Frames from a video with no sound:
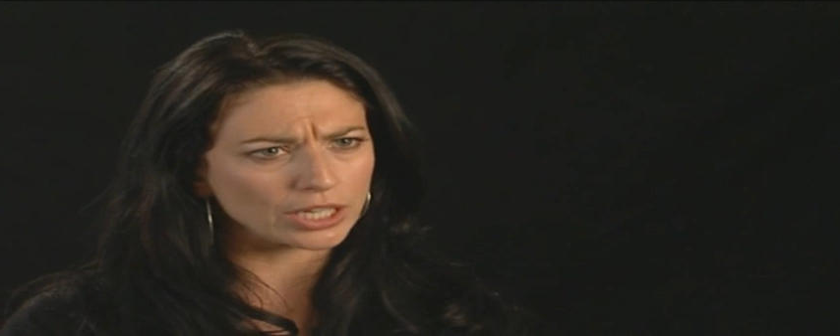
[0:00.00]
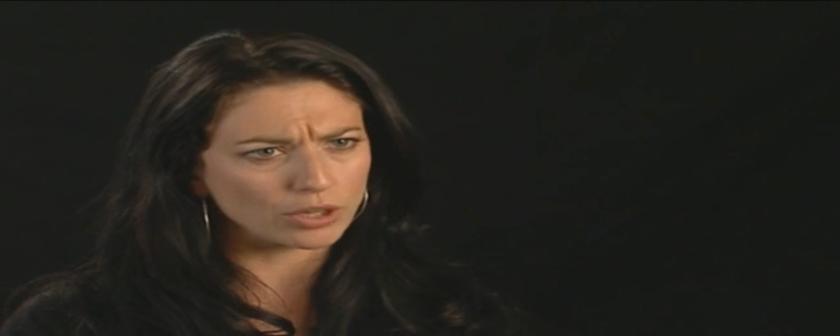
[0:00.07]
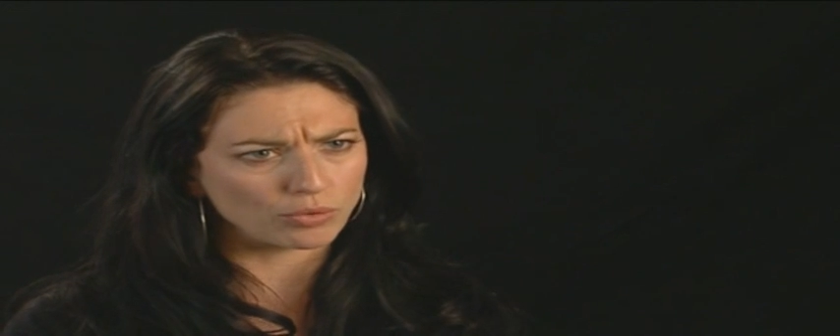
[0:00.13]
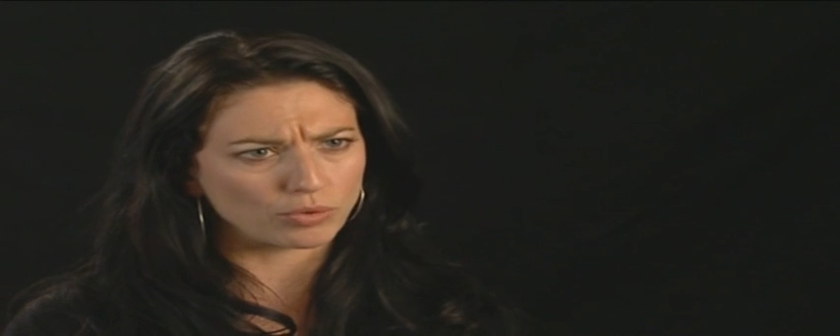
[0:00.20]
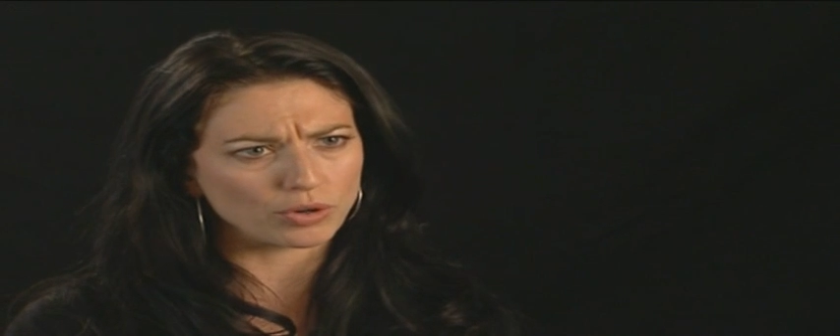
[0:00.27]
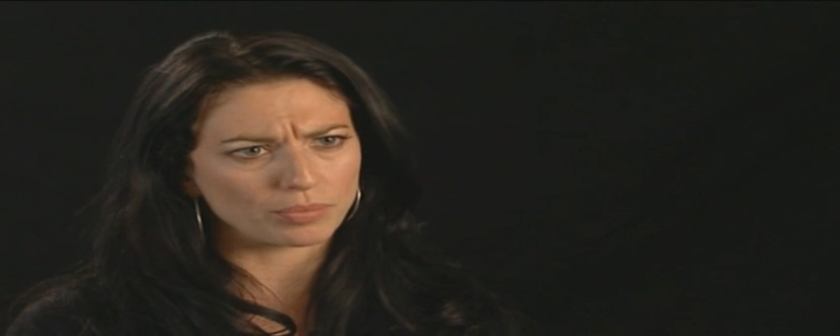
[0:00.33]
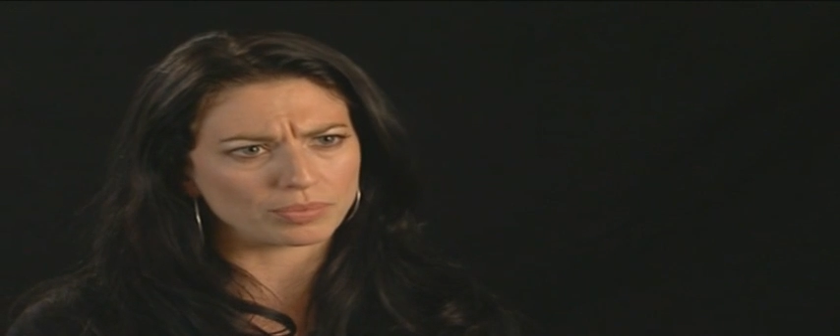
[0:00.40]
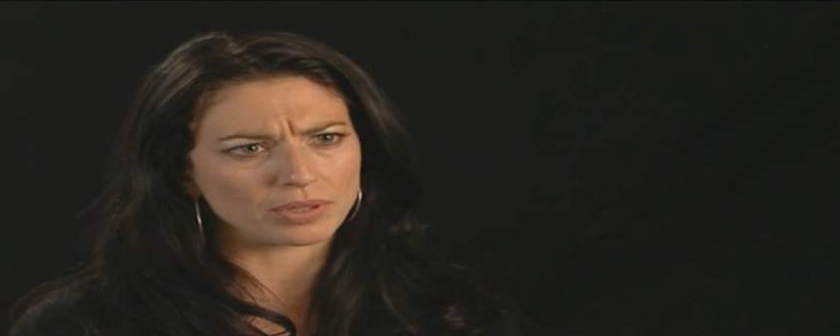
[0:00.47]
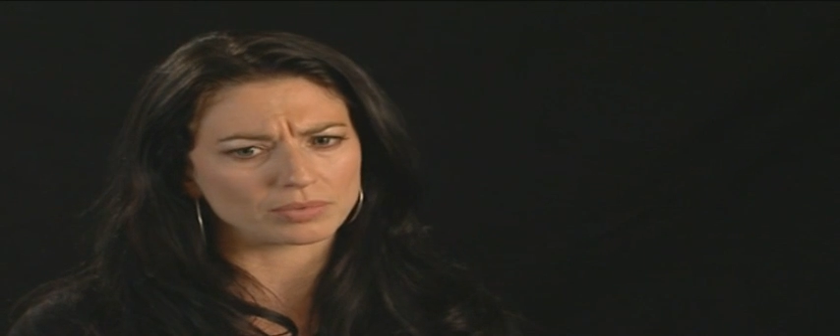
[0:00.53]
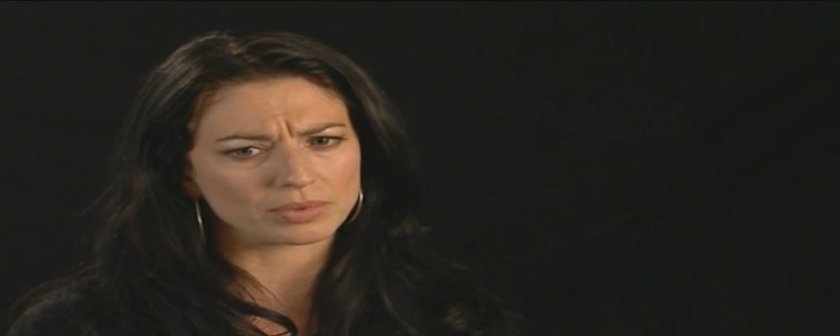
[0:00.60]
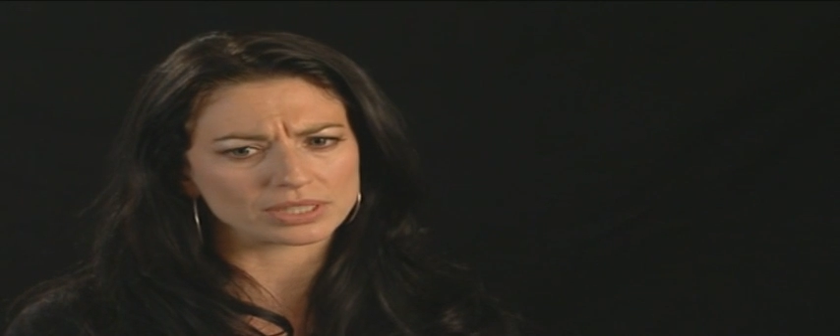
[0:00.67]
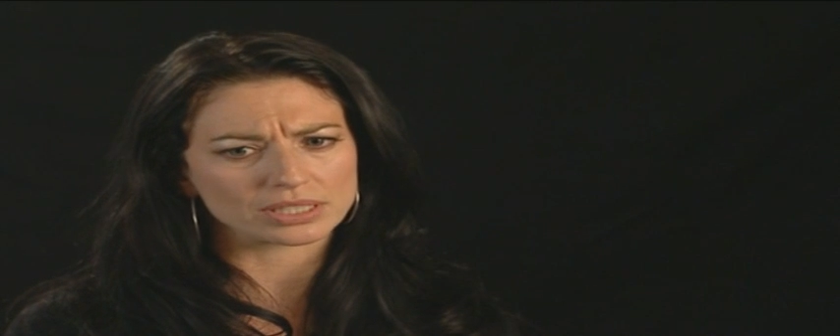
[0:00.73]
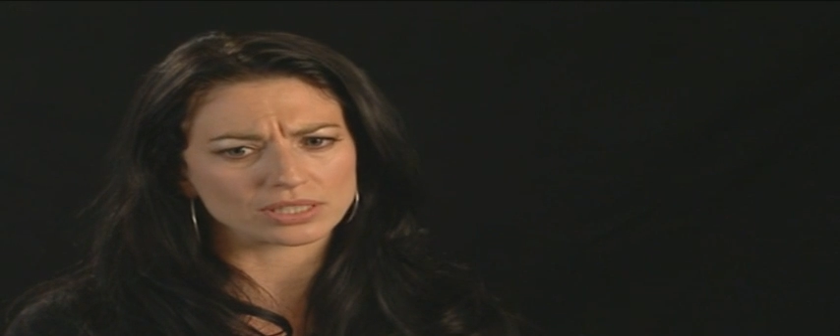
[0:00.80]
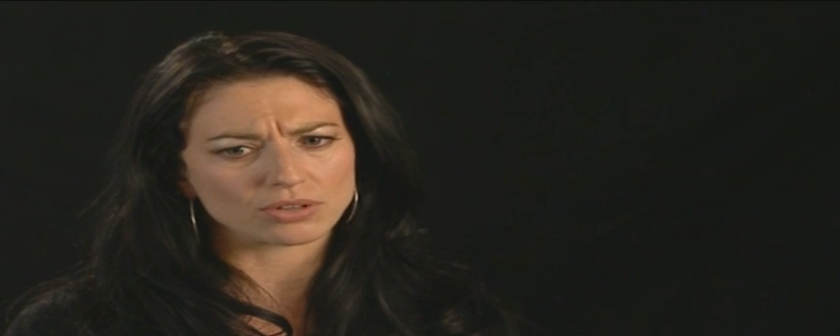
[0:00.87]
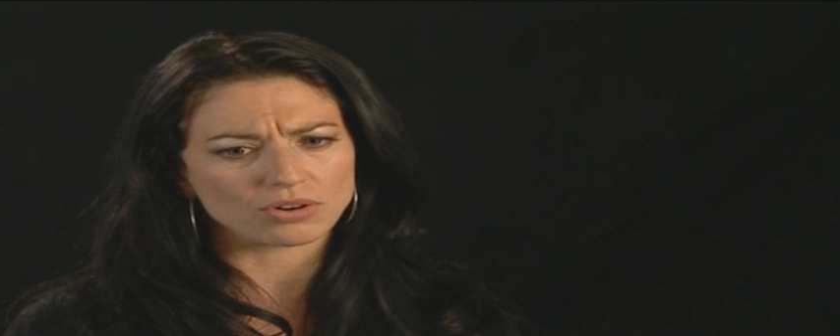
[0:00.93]
group that
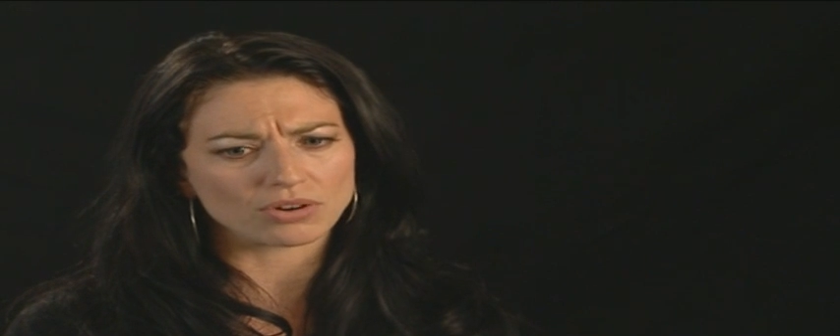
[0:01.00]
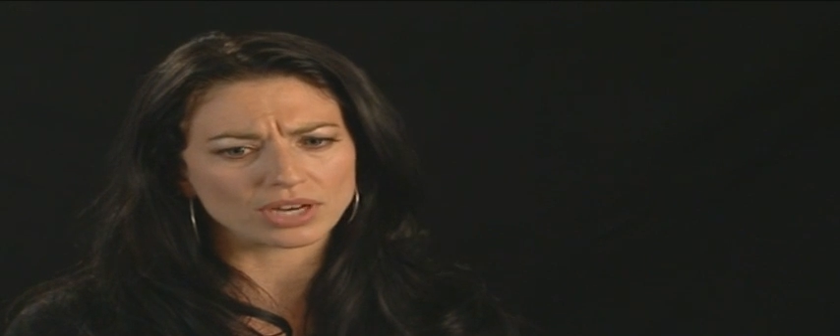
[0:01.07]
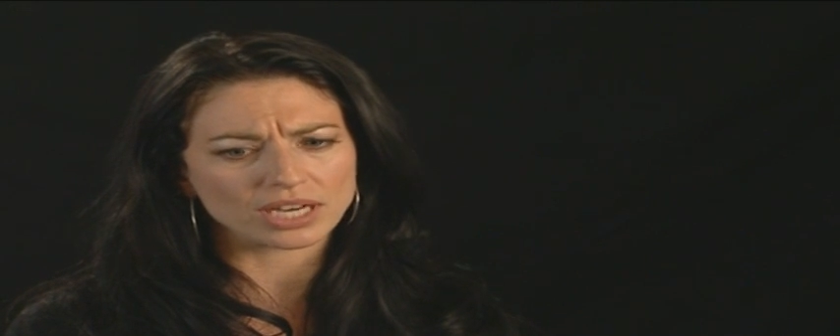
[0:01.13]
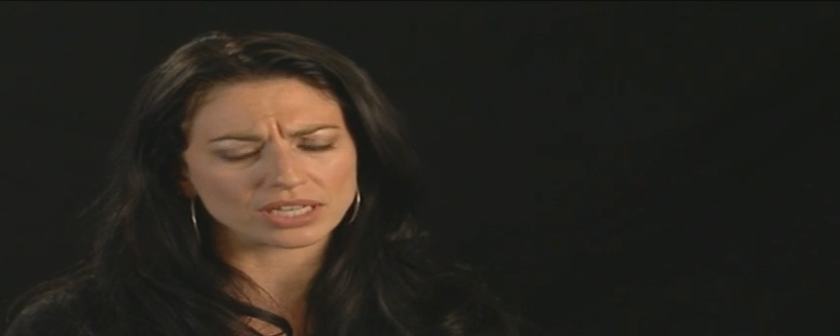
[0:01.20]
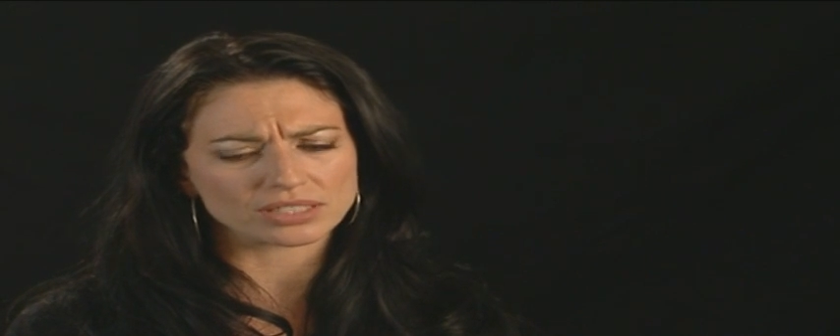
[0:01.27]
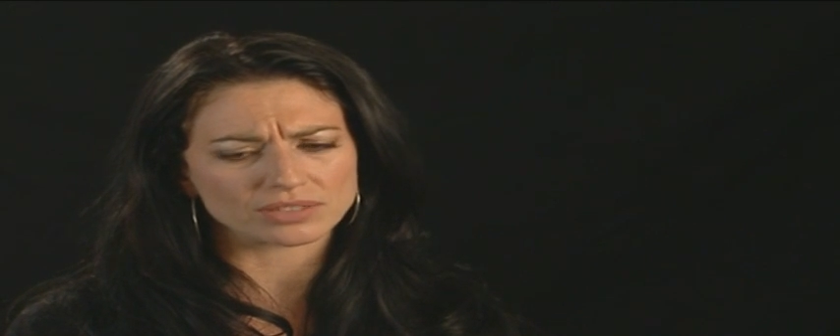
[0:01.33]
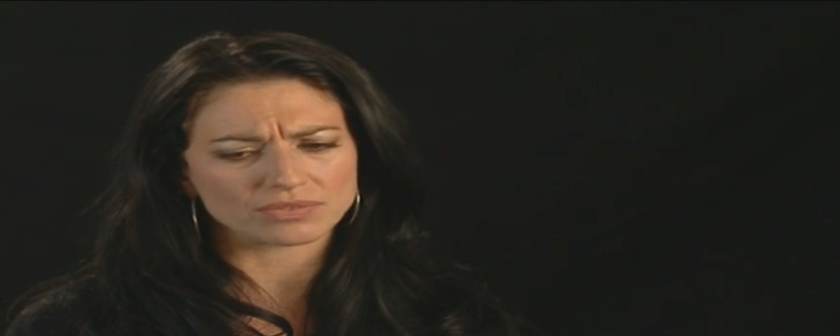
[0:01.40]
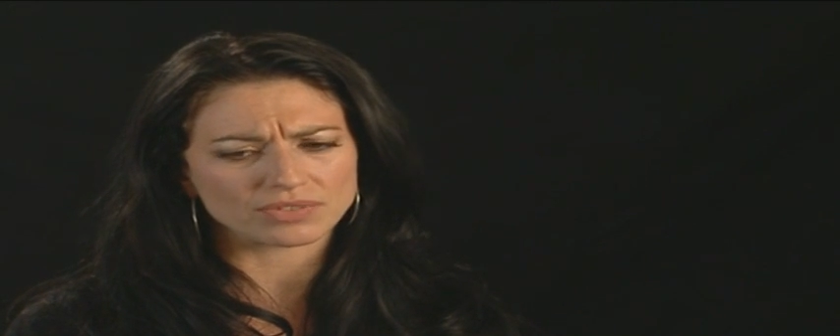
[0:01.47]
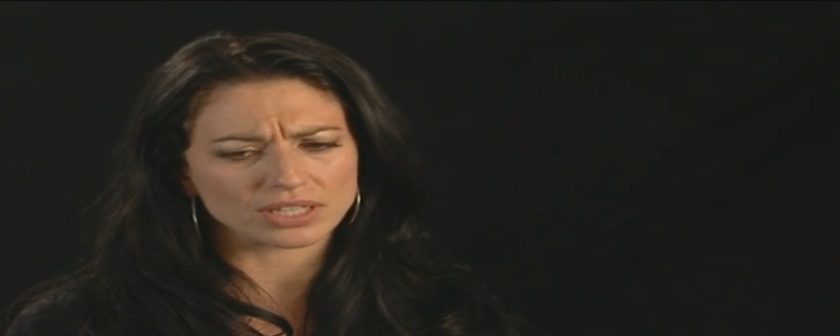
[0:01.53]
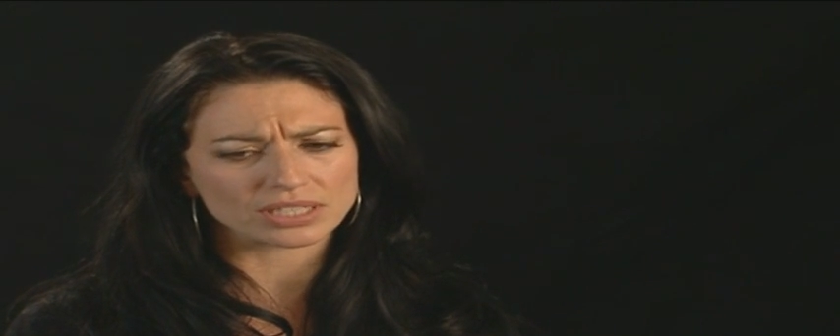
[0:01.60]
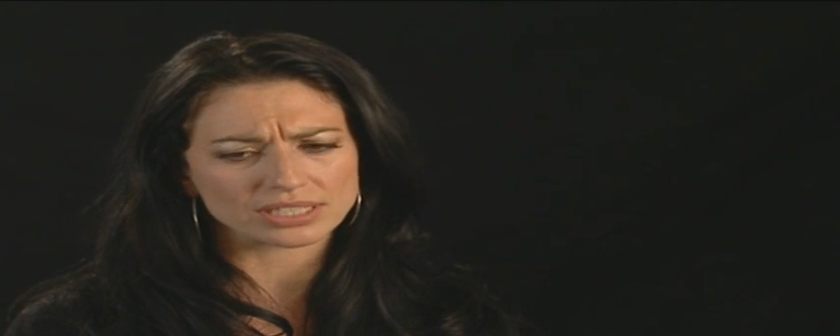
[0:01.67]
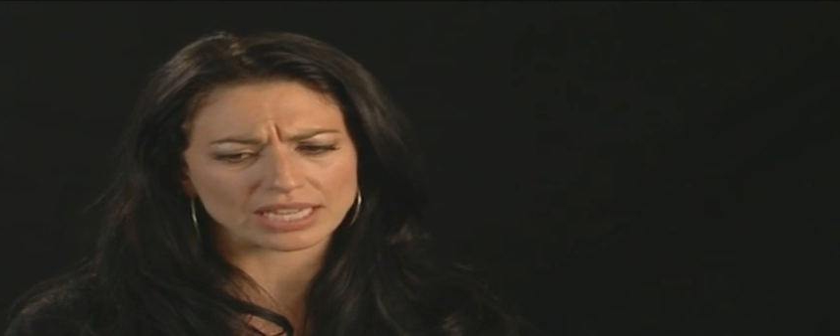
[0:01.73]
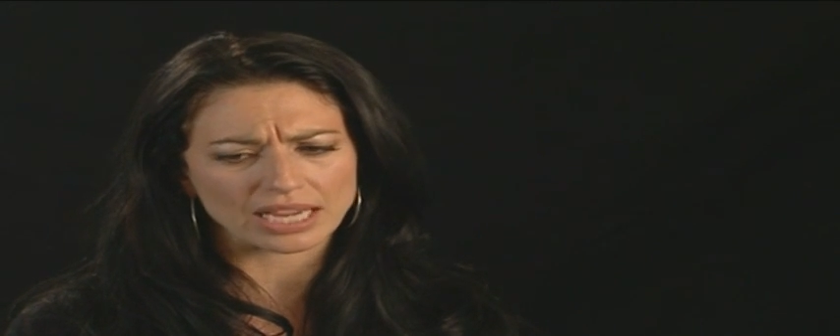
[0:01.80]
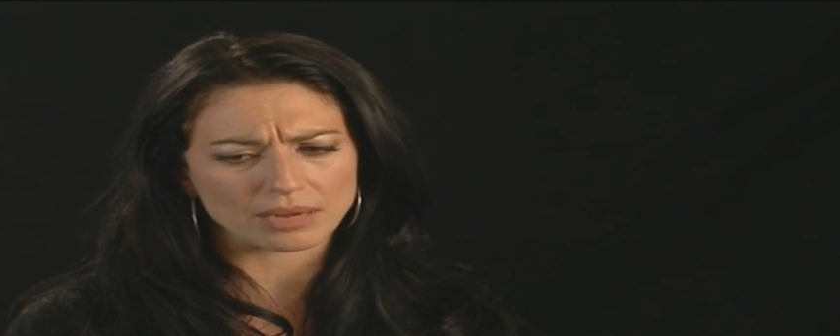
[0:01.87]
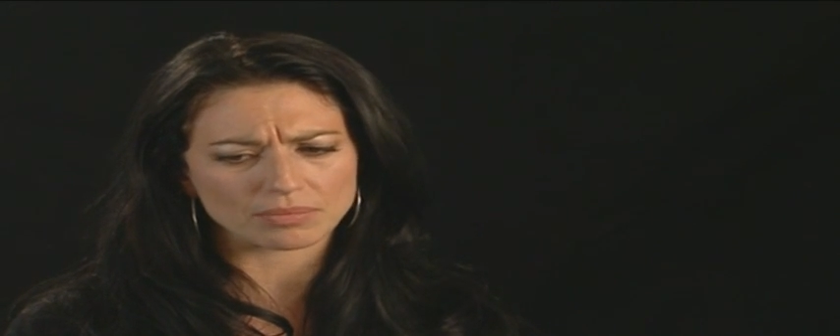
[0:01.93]
was the core cast of
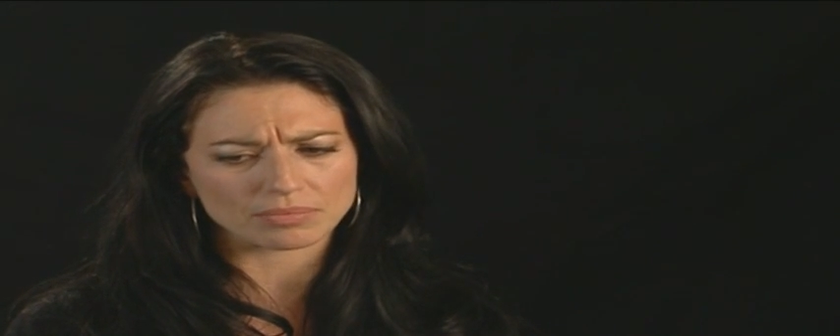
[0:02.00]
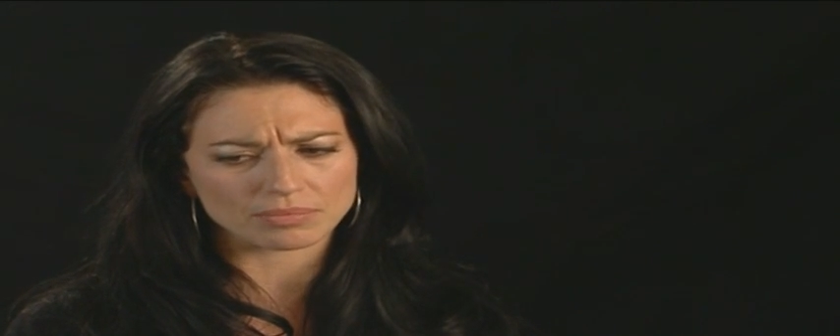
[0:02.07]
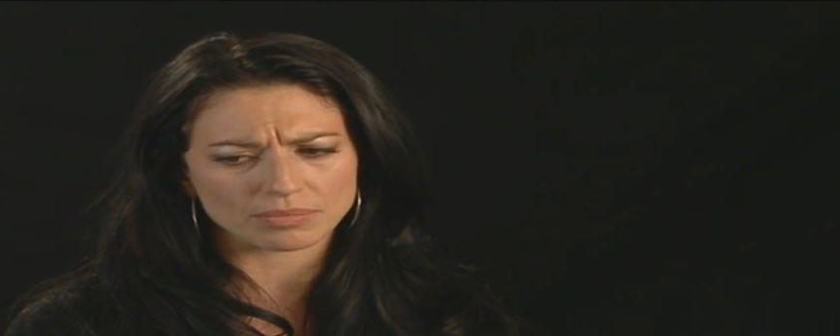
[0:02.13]
Farscape.